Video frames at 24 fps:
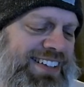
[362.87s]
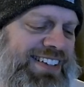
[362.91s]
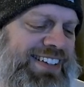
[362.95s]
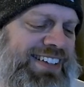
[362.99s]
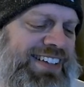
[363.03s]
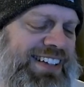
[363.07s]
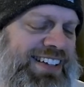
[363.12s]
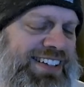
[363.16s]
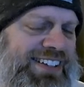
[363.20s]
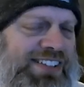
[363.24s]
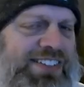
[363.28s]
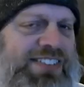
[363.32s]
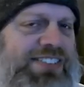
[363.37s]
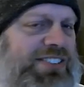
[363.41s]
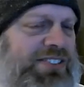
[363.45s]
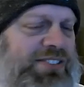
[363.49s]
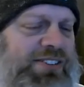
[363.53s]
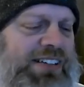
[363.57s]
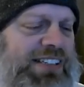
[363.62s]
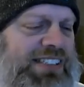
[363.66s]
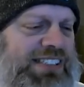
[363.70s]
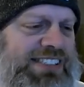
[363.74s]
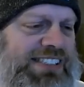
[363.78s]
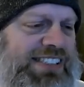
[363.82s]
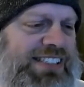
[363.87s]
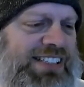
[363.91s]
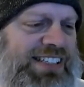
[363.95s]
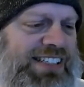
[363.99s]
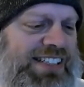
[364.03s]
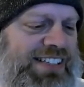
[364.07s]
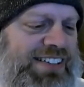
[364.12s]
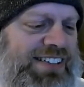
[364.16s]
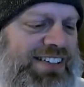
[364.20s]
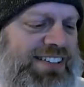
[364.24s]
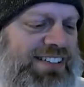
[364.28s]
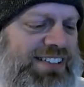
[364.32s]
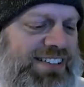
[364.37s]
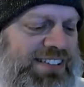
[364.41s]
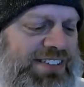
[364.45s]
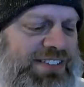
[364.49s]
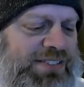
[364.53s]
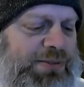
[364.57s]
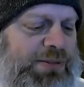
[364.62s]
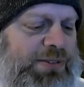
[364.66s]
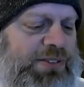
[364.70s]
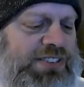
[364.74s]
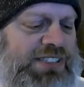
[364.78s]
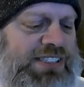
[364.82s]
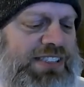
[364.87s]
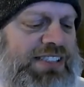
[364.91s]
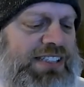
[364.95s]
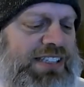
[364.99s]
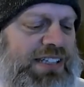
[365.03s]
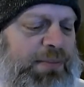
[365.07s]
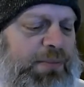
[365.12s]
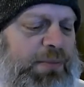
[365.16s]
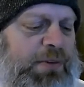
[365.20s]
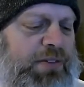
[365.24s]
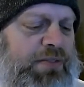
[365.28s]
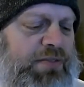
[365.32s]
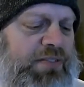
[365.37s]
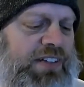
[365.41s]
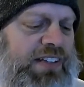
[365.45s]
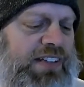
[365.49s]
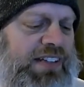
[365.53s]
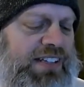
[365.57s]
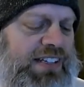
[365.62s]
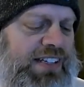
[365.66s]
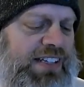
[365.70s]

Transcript: He looks crazy in here towards the end of the movie.